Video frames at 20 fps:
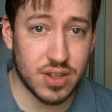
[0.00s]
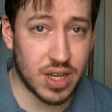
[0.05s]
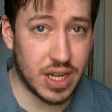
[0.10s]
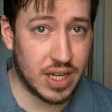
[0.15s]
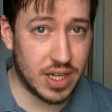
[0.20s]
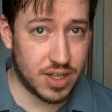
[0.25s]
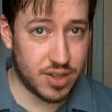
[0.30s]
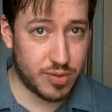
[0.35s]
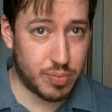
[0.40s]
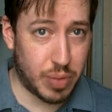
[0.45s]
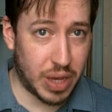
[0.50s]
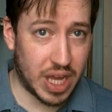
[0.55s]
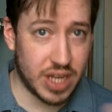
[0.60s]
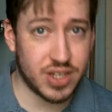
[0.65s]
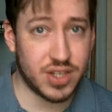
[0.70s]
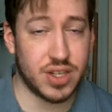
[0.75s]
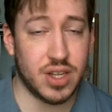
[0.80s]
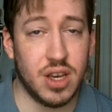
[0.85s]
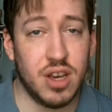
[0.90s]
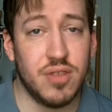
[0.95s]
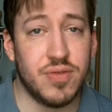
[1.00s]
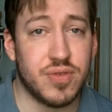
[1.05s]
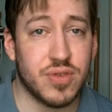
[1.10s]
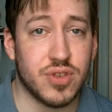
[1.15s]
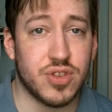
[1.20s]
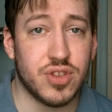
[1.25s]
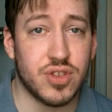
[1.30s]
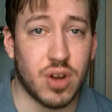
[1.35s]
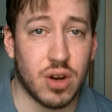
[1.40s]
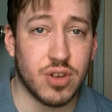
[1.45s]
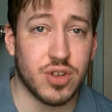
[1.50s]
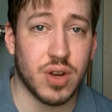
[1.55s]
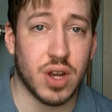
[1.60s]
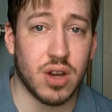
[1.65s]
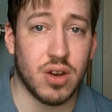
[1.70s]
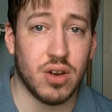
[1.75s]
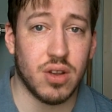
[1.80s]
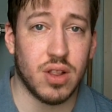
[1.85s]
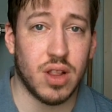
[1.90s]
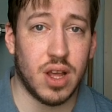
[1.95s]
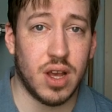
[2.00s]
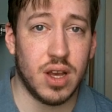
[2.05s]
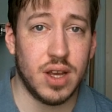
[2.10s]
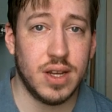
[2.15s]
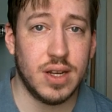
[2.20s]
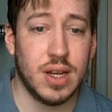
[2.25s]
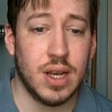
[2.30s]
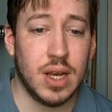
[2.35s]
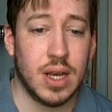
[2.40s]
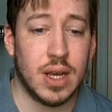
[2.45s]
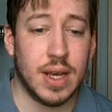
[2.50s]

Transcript: Today is patch day for Star Trek Online,